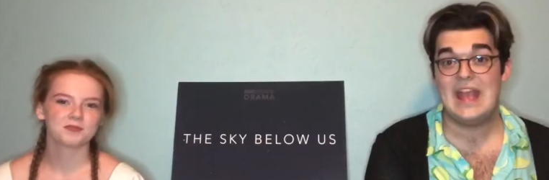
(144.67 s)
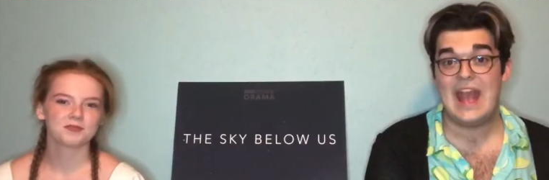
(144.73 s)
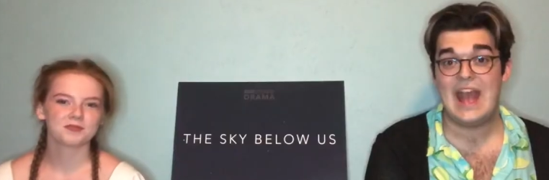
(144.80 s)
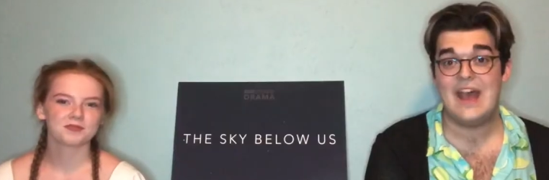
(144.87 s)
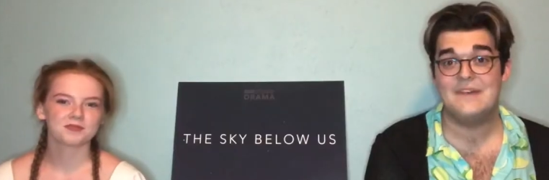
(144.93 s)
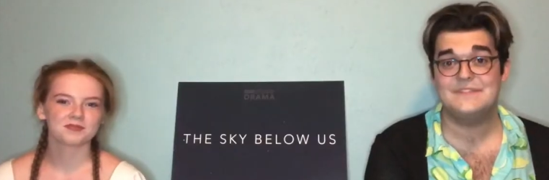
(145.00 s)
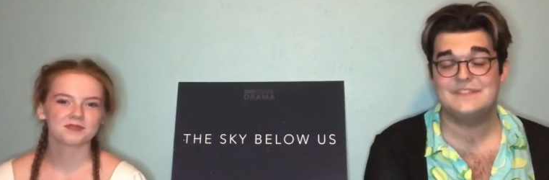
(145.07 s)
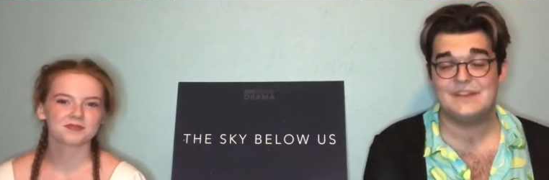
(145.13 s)

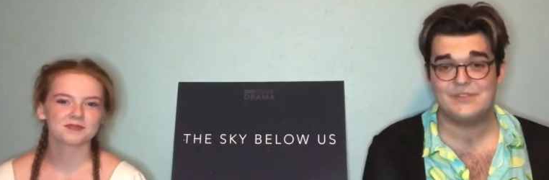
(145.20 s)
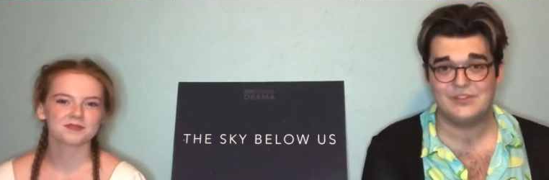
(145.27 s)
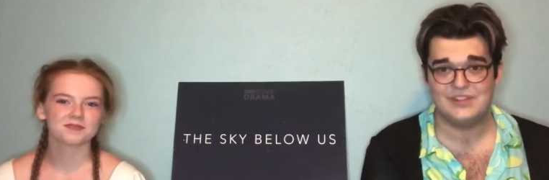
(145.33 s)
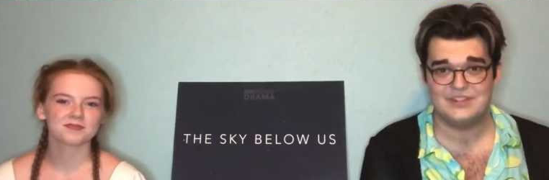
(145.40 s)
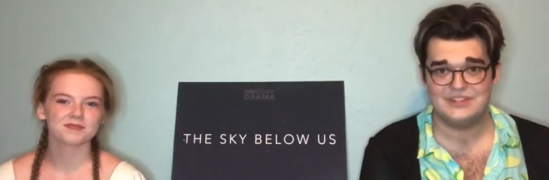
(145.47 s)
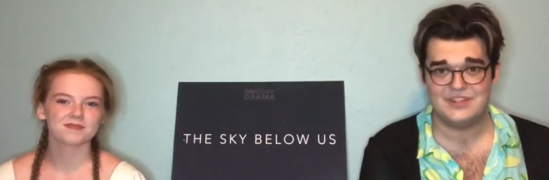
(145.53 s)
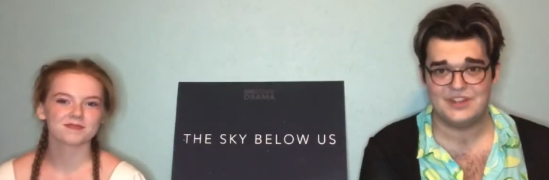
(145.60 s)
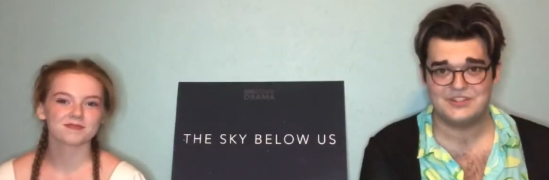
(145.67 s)
Speaker 1: have several
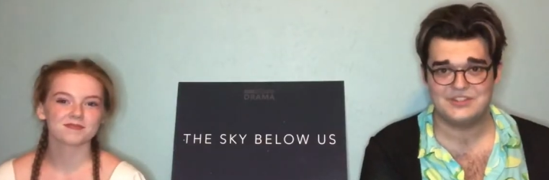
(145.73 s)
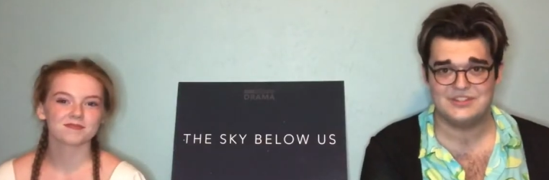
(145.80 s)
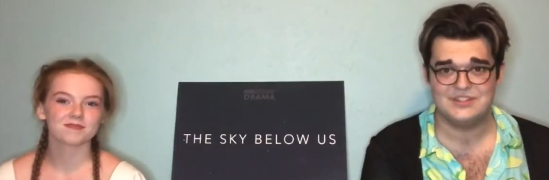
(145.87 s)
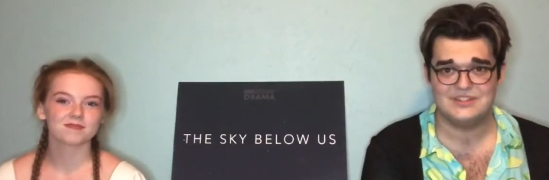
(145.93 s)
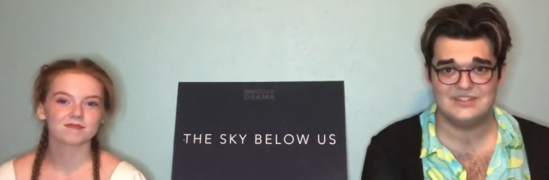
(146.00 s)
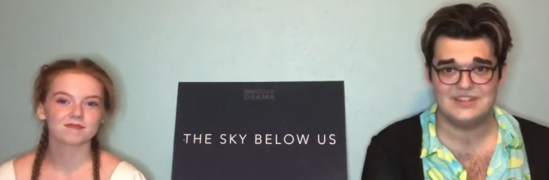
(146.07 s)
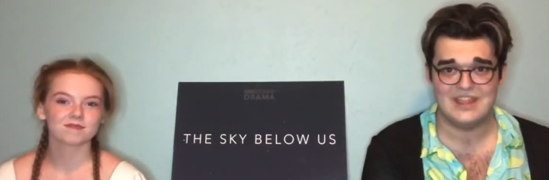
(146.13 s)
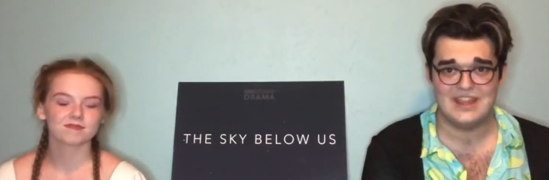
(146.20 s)

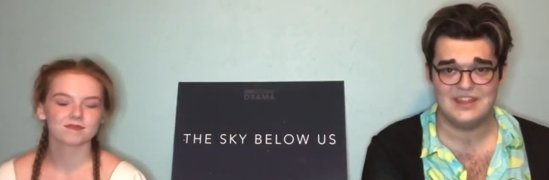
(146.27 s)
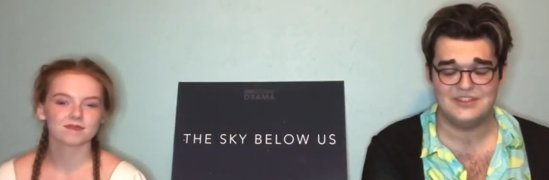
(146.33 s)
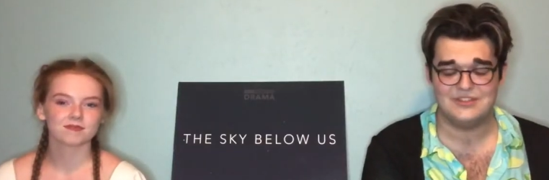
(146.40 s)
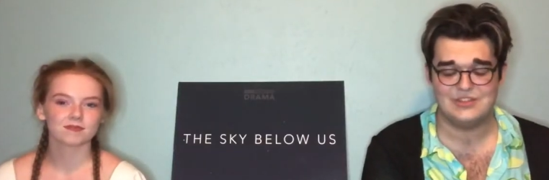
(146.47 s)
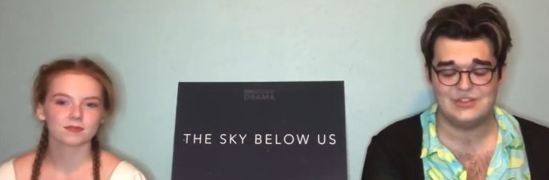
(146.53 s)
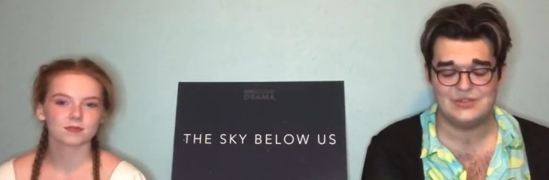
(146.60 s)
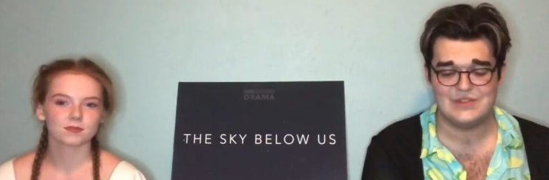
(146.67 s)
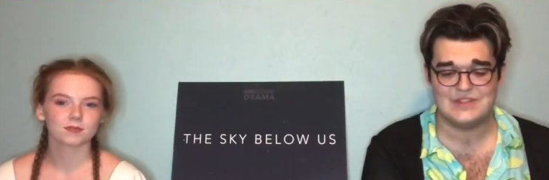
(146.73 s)
inductions
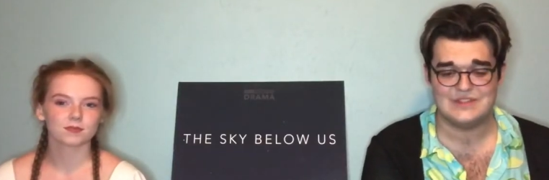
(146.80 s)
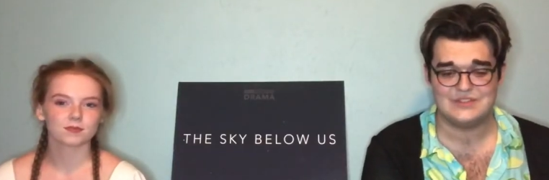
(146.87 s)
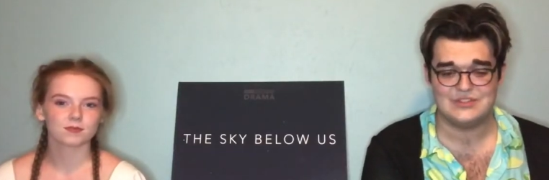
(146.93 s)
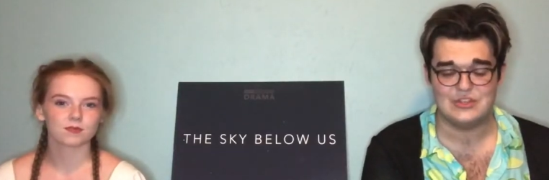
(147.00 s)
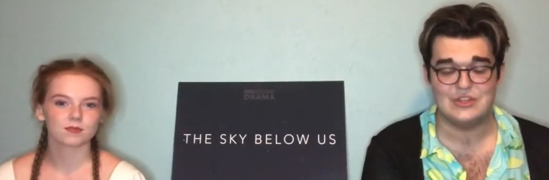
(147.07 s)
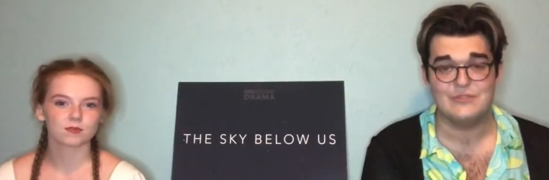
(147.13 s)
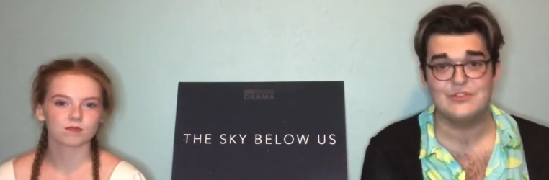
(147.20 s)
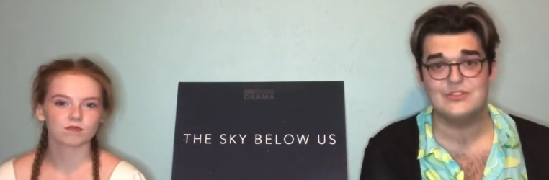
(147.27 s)
into this
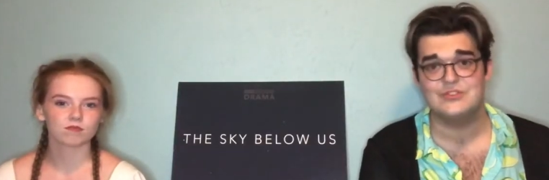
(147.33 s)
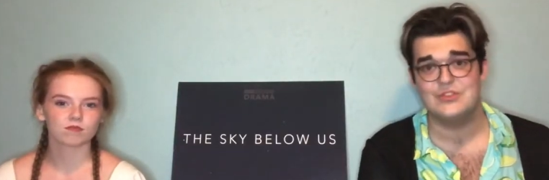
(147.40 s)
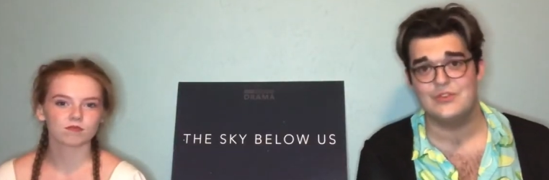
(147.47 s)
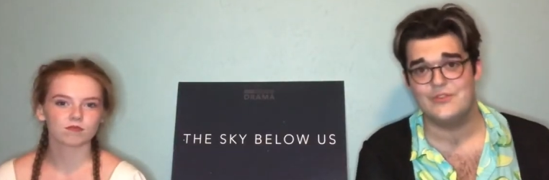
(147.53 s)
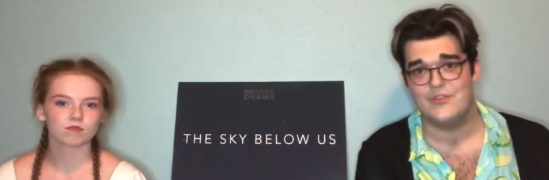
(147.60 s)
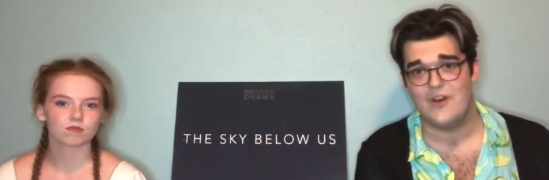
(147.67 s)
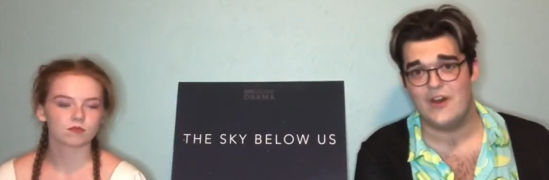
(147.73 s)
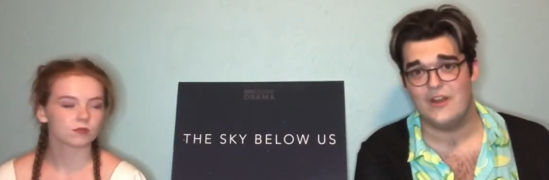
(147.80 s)
universe so
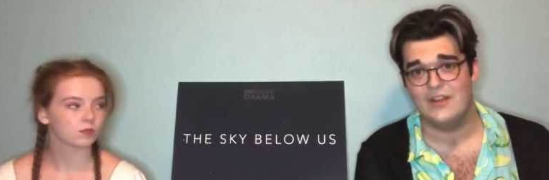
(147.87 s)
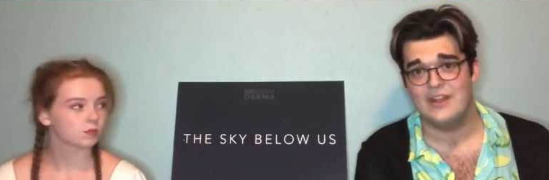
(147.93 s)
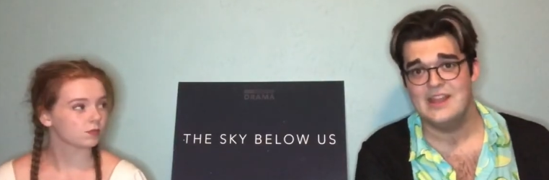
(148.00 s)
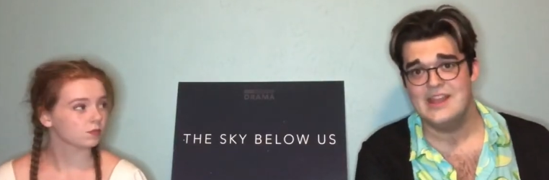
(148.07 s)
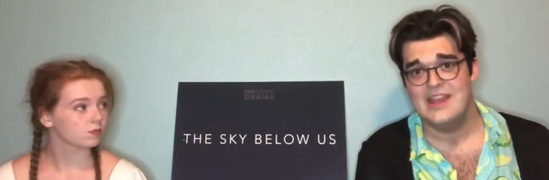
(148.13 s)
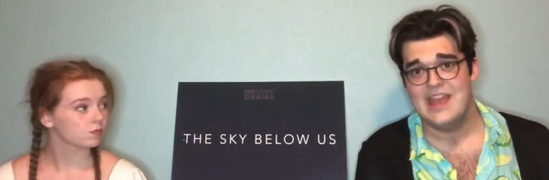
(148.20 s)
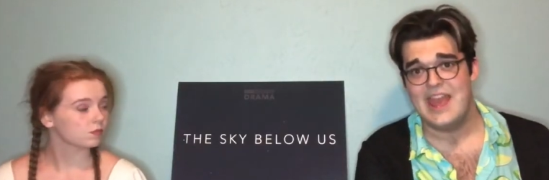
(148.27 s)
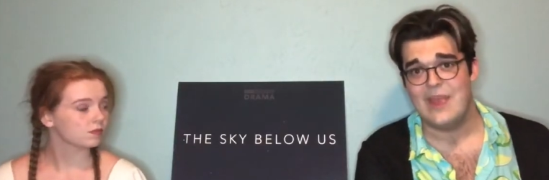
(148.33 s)
far,
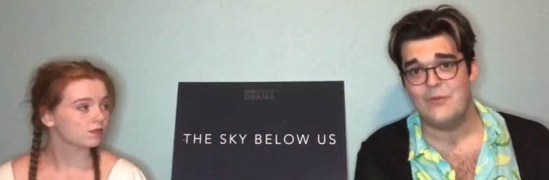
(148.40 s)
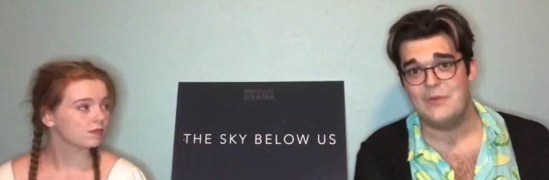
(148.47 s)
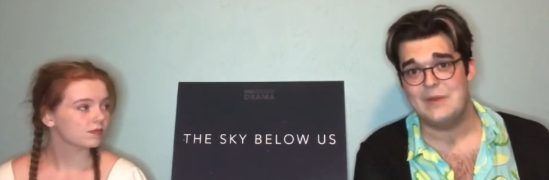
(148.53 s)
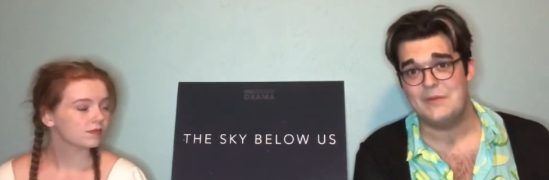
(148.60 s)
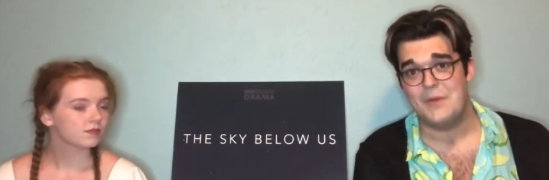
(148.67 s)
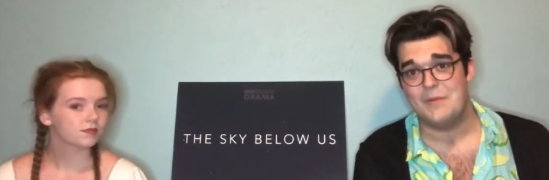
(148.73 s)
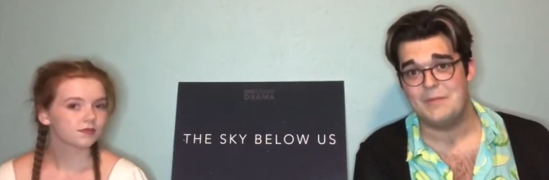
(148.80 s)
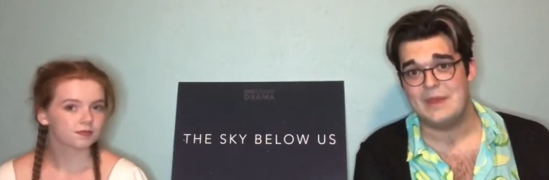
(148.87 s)
and we
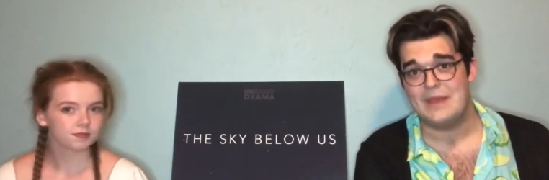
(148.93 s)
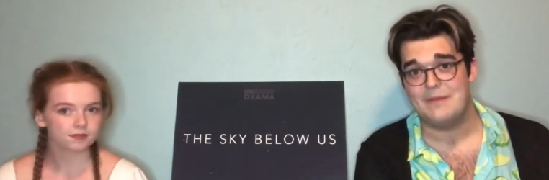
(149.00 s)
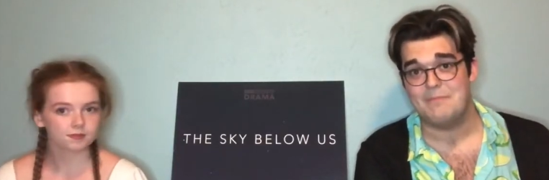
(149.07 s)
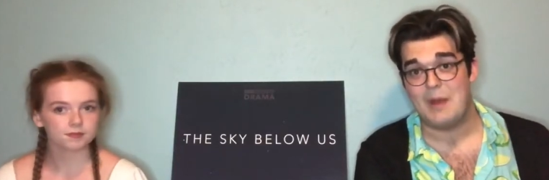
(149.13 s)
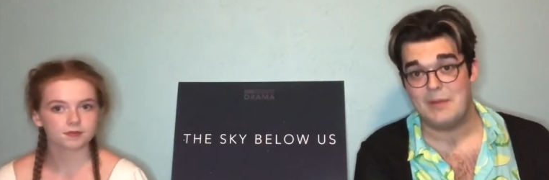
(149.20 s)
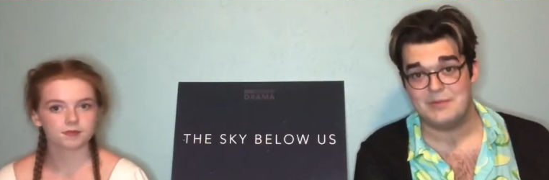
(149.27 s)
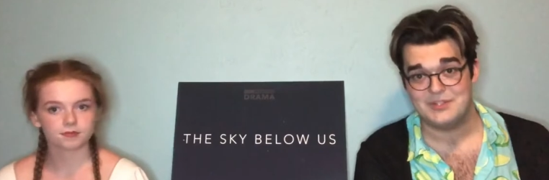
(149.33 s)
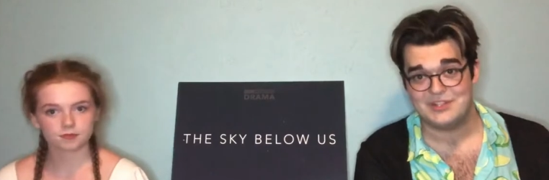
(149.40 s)
will be
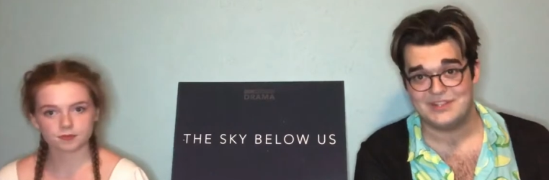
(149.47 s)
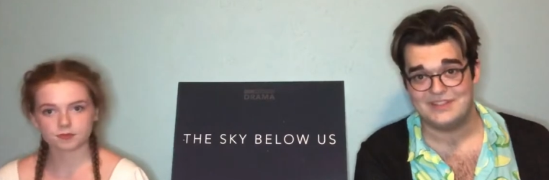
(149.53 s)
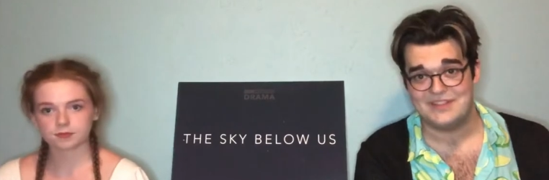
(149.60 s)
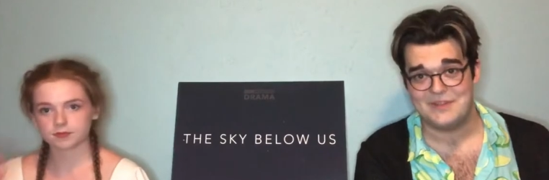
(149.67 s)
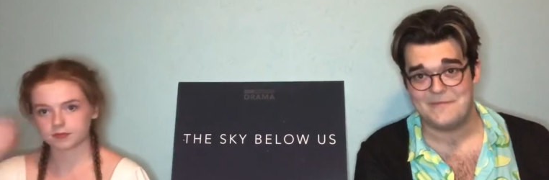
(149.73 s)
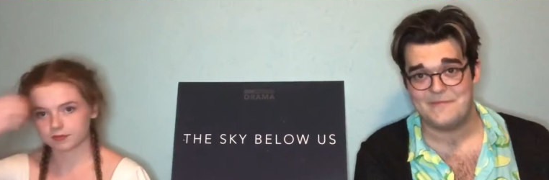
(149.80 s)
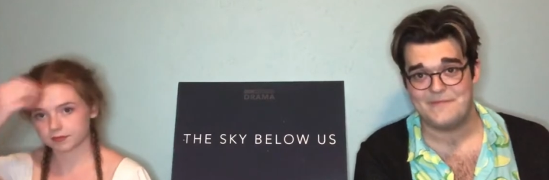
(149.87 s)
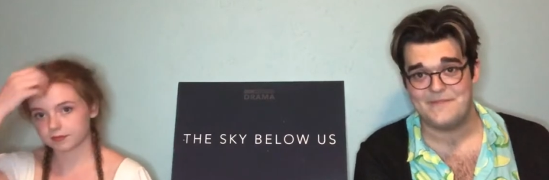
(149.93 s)
publishing
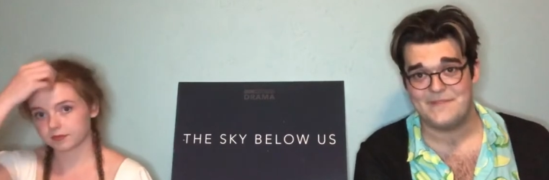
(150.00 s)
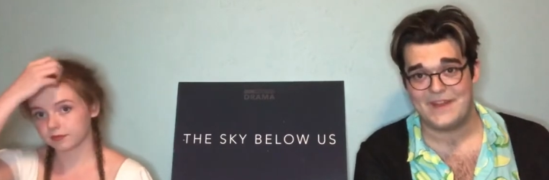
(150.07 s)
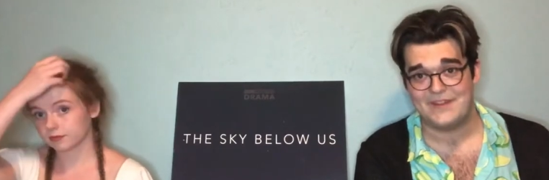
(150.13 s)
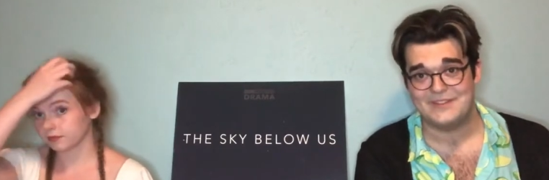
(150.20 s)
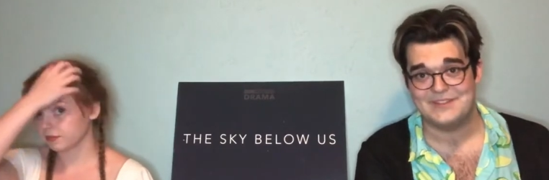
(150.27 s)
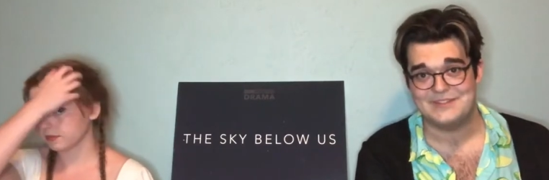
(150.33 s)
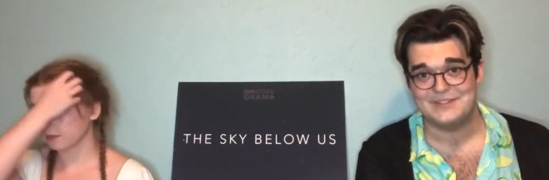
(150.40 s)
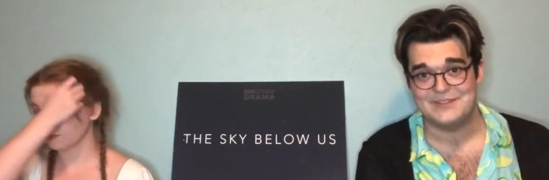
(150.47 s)
them
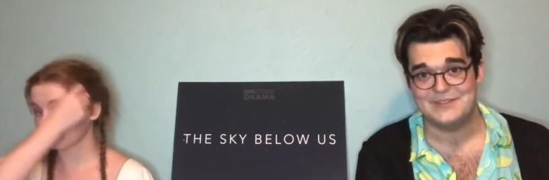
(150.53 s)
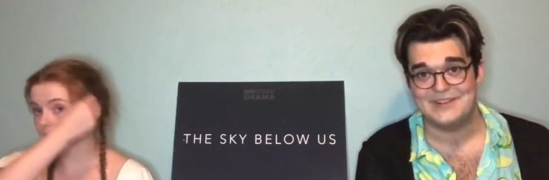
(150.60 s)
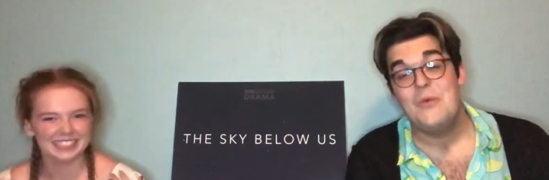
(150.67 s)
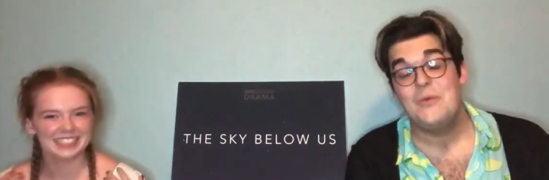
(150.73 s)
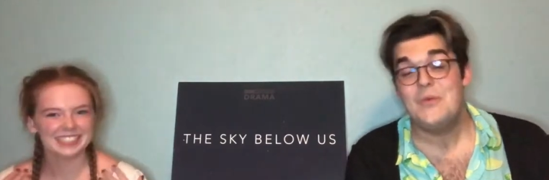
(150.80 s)
fairly soon.